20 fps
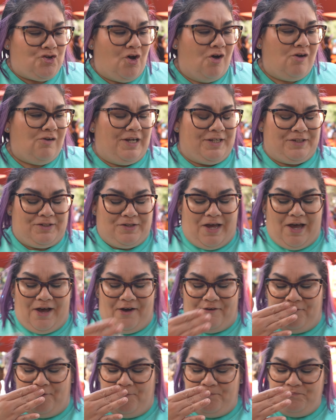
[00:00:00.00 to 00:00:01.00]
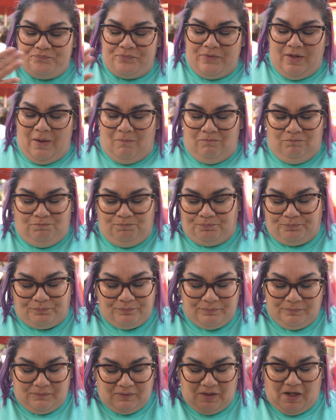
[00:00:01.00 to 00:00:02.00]
all I can have.
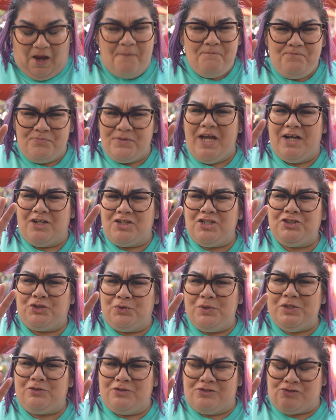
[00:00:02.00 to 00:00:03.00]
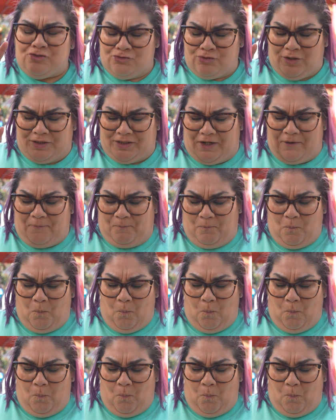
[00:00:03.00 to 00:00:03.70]
Yeah, good three crystals right there.